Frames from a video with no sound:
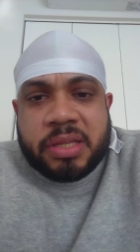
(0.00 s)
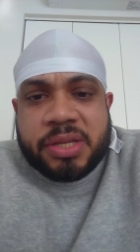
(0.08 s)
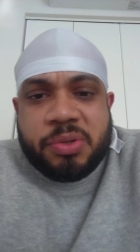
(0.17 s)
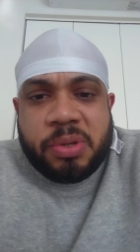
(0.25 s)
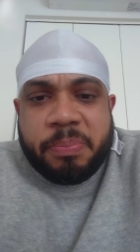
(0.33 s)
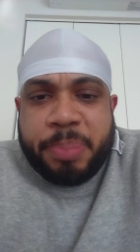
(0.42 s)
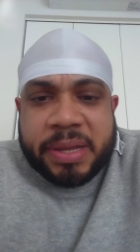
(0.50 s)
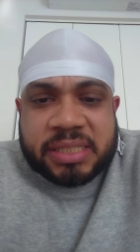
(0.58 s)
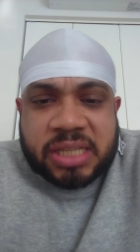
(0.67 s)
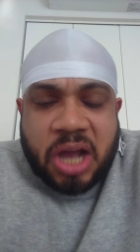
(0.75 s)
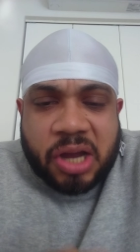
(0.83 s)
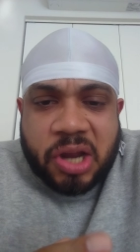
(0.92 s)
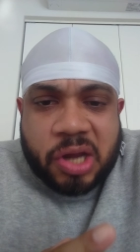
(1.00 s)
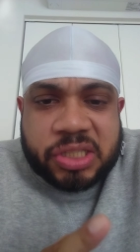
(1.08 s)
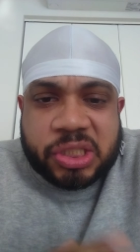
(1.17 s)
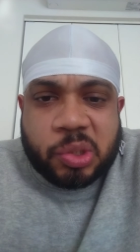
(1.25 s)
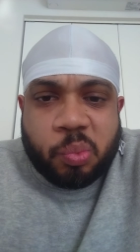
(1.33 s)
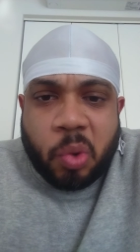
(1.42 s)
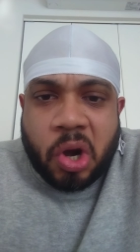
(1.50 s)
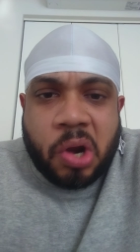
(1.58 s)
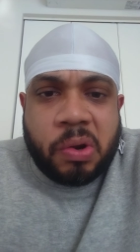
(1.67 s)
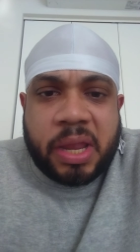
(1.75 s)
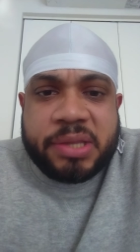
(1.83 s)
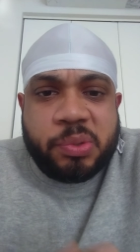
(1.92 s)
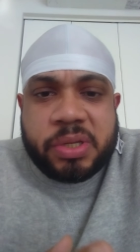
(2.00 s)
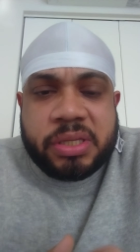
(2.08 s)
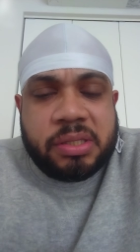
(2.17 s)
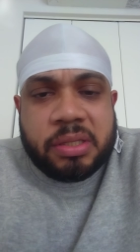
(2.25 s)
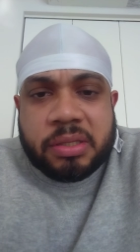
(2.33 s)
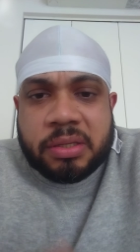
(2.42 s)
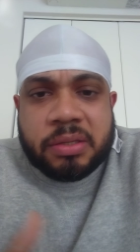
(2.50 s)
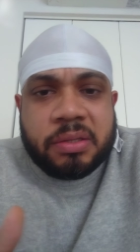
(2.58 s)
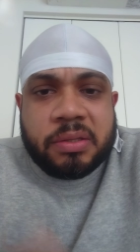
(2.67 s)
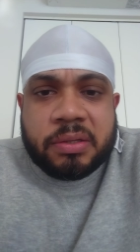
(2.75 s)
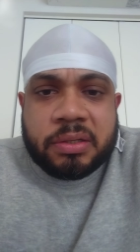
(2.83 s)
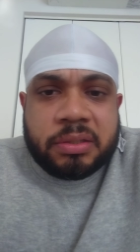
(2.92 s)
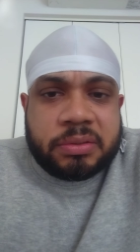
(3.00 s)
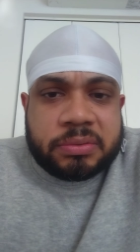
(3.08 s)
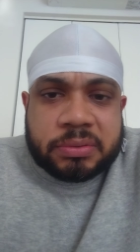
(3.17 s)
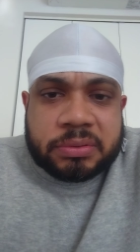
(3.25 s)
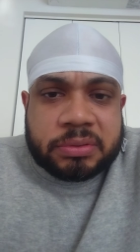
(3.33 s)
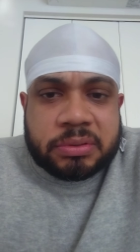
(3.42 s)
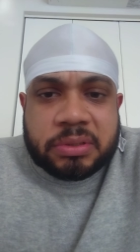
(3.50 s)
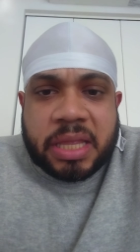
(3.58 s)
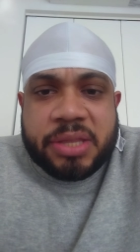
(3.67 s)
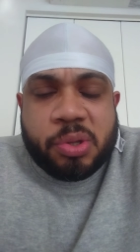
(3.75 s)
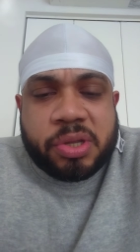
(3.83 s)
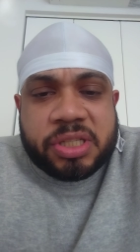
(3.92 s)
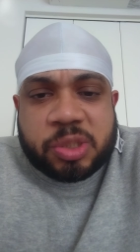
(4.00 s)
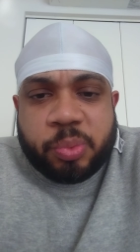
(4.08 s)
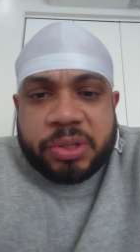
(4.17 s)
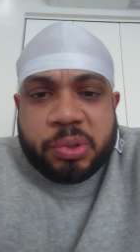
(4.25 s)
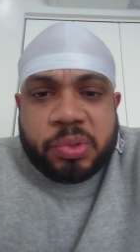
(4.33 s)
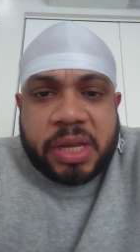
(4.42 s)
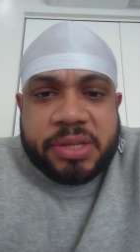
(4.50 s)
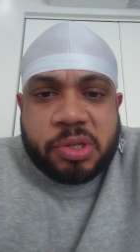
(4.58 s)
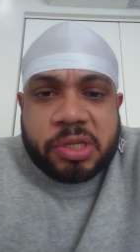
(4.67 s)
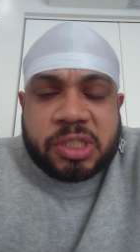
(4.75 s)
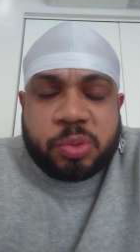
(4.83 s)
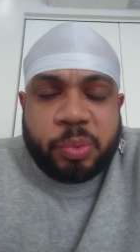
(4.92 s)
that you the best con artist in the world, like you could that you could swindle, like you could